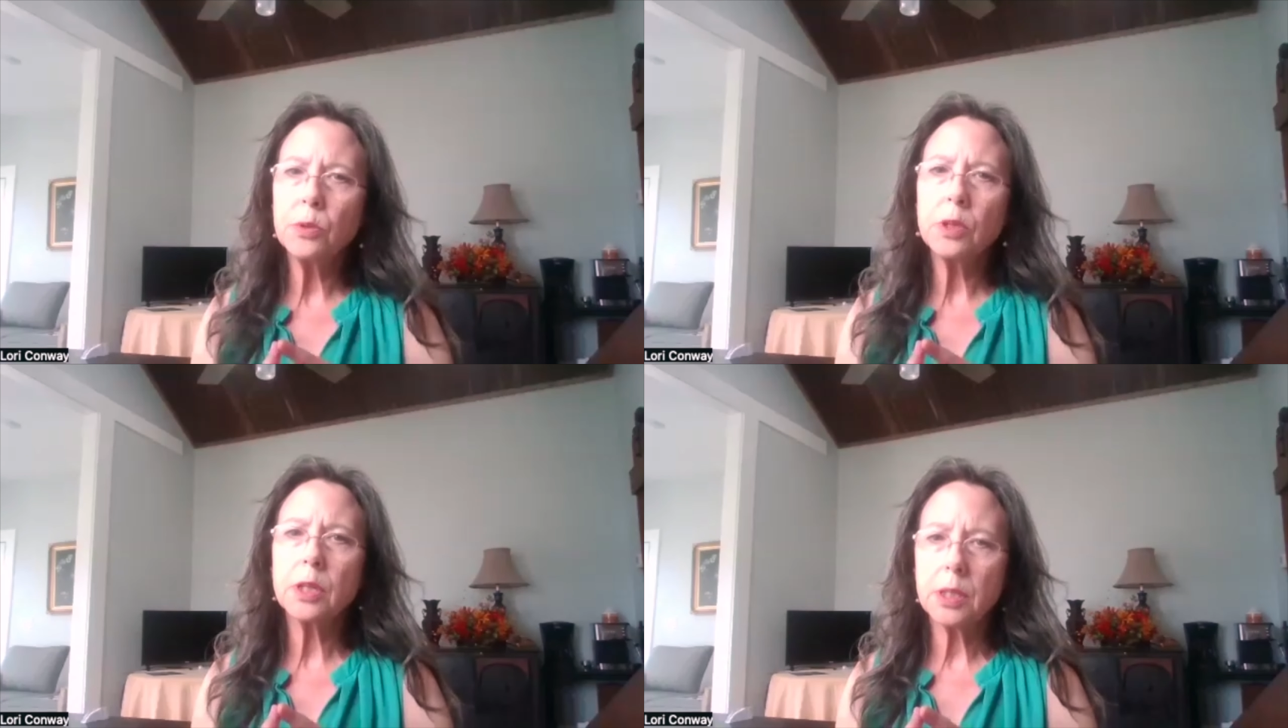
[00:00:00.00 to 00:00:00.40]

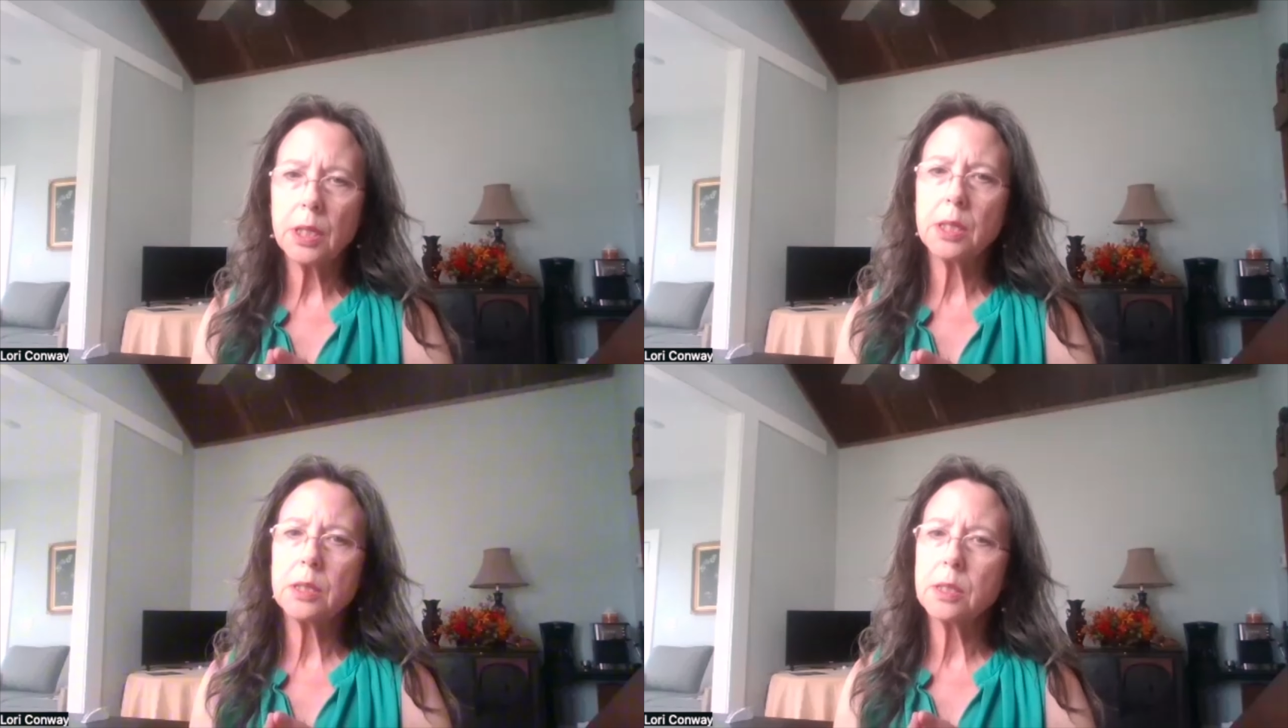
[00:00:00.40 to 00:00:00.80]
really
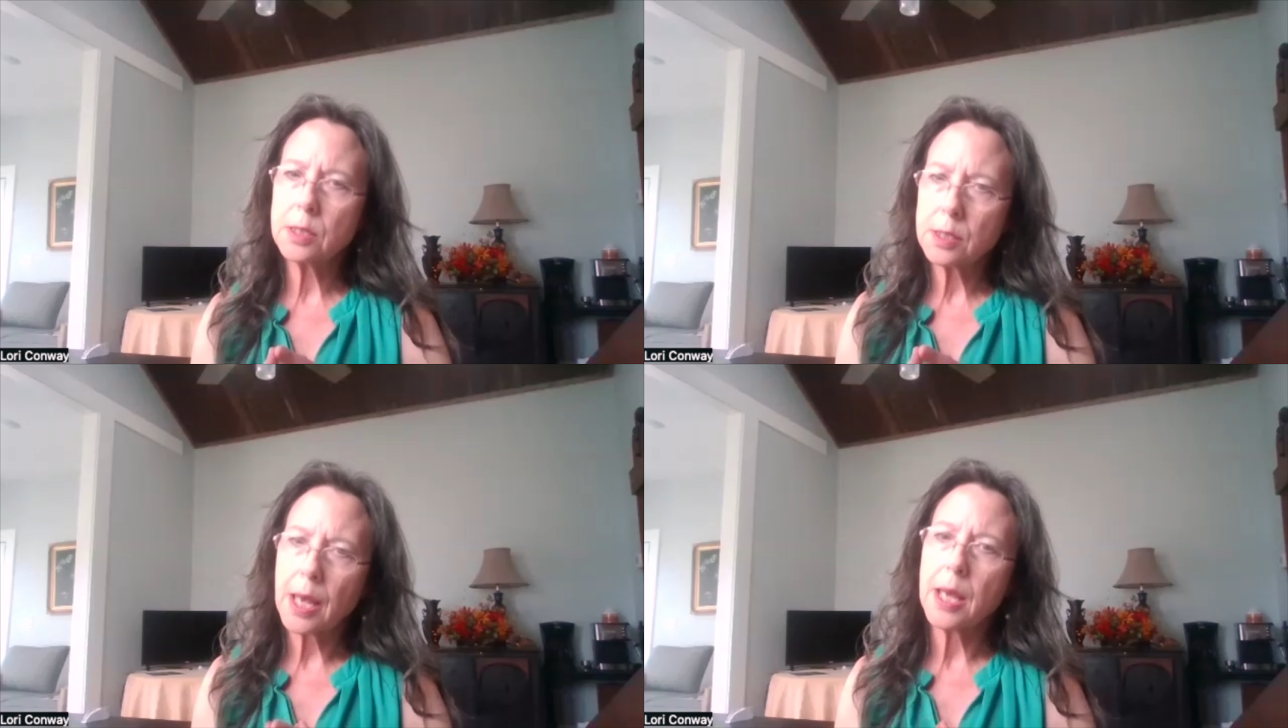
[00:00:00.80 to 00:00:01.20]
need the
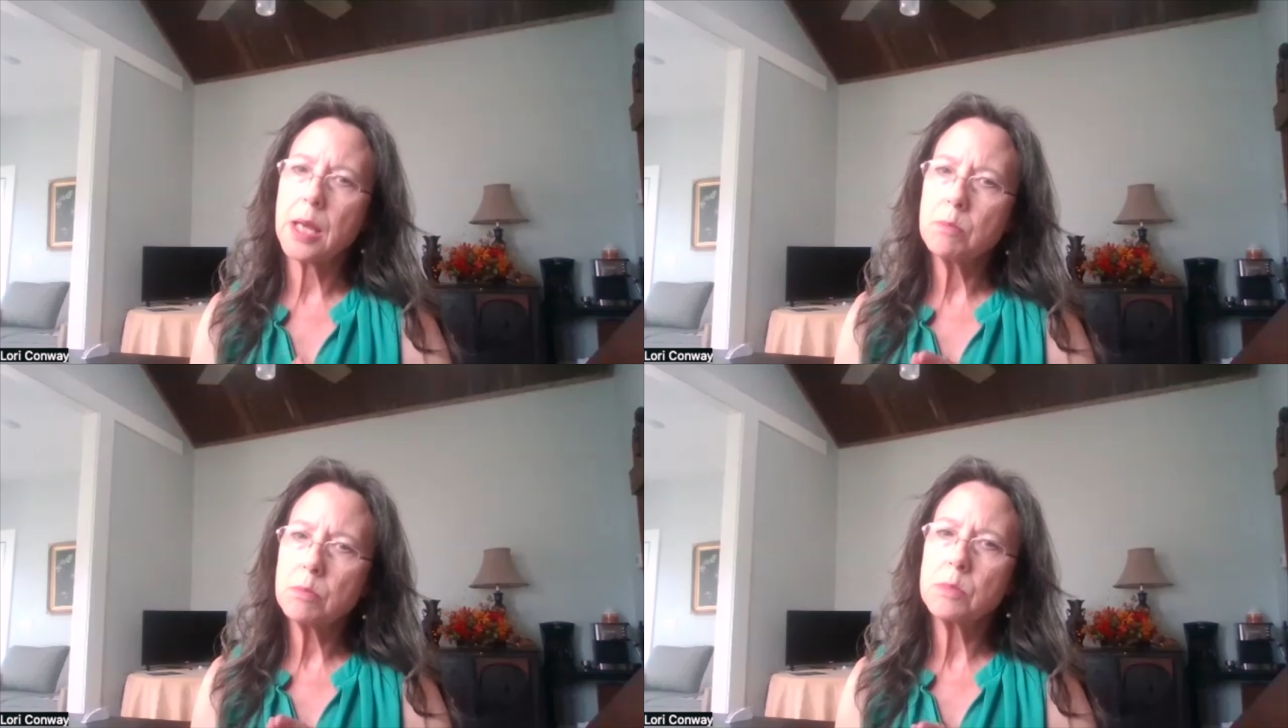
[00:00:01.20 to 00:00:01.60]

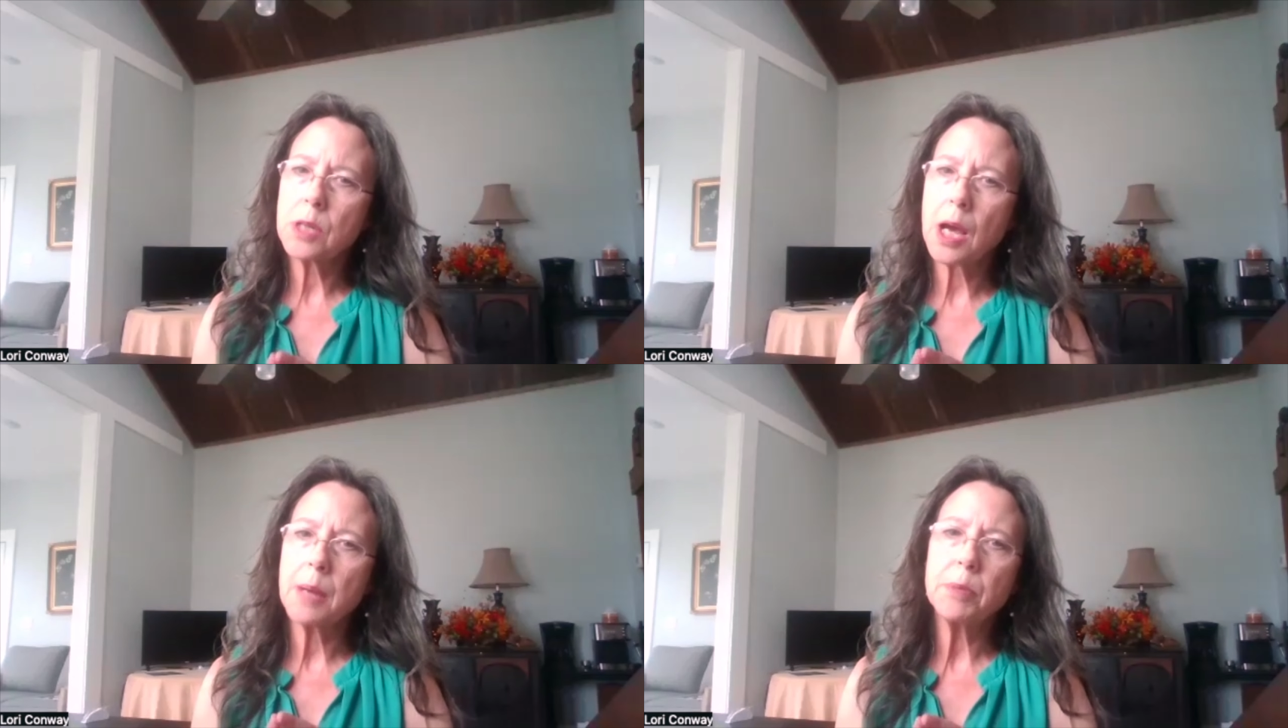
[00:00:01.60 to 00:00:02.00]
same
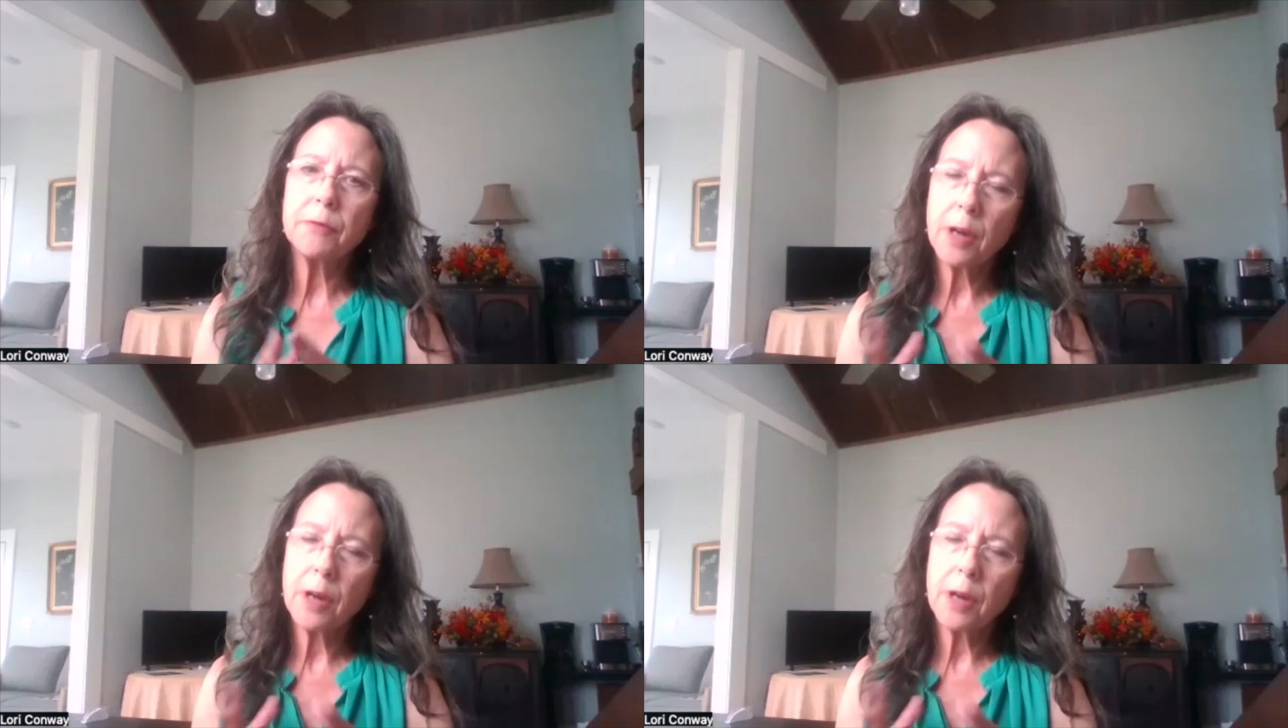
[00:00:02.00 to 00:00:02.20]
type of